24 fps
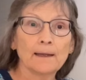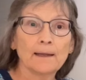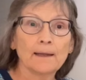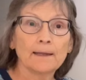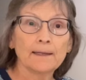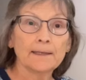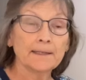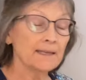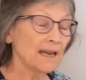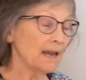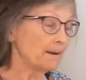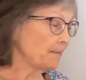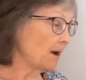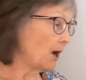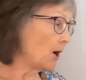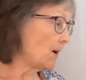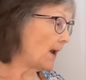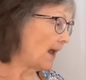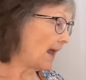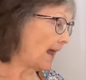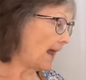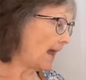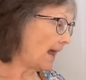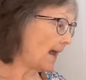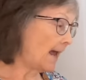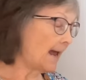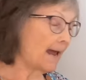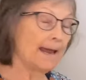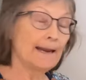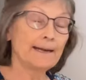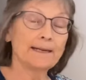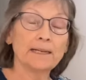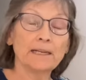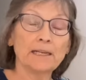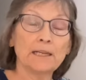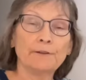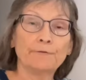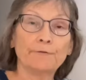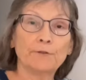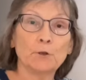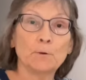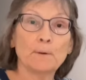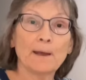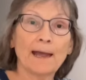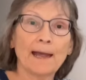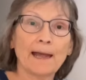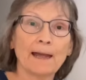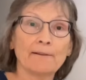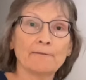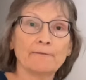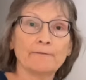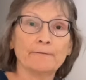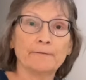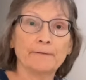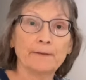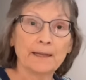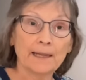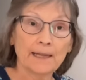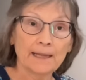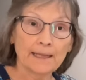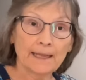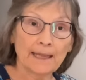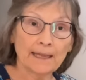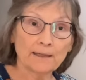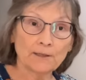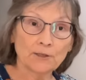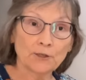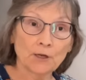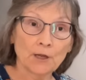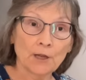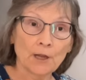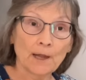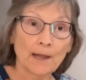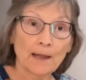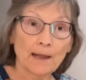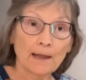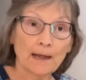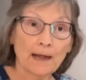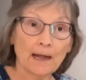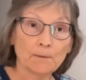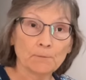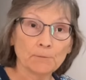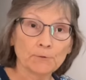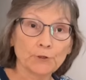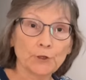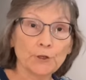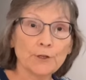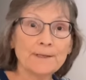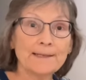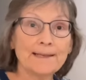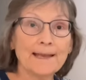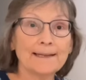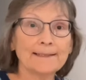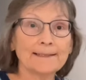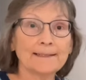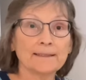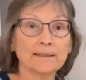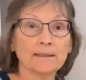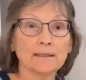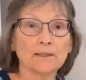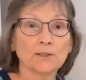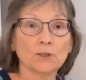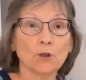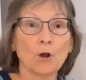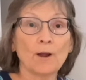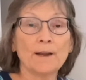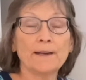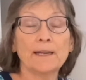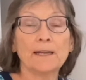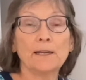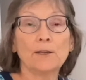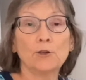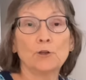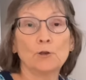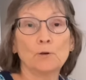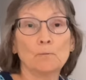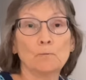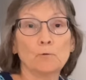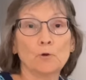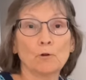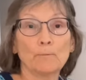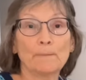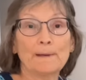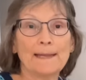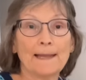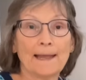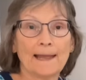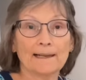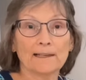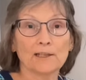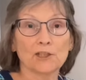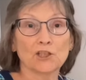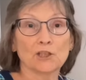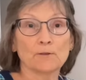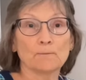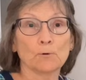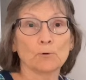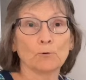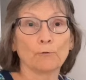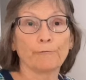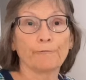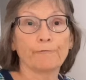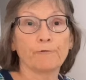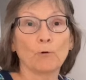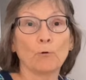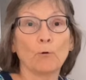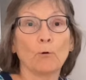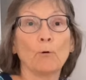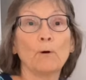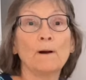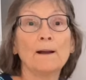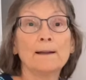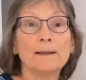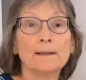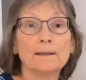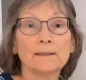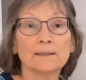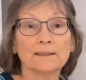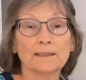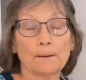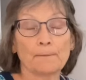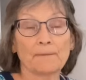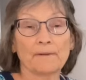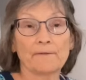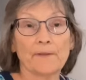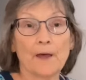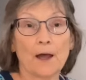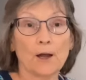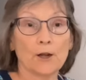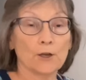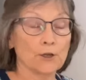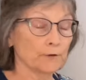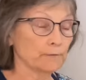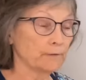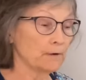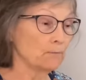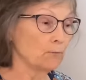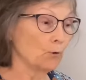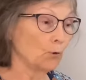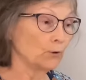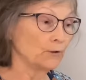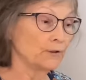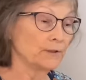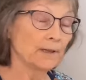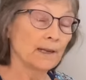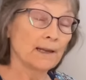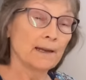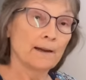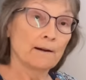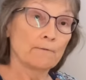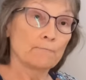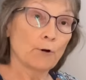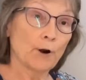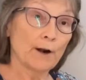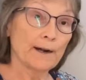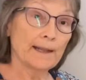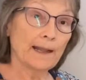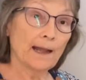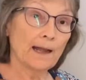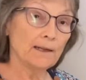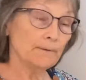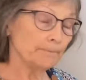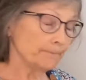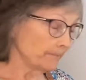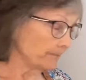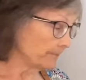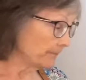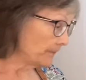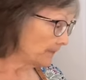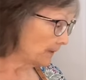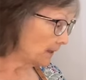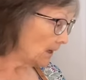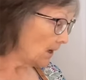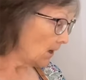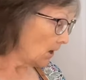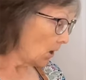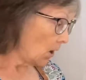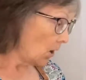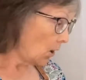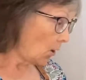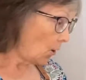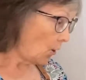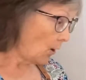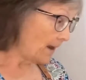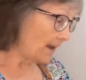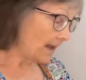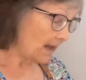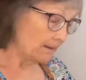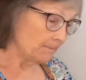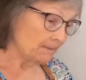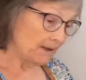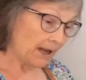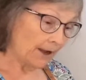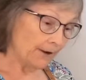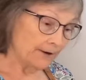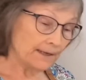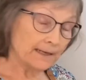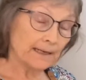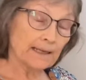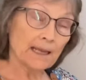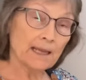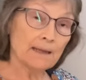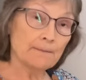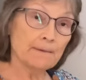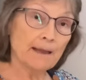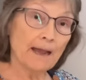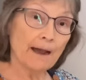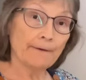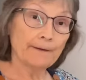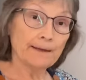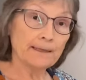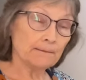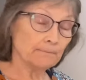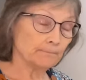demo, and if you get two guests to sign in, you will be eligible for some of the host rewards. Rightio, I am going to keep going.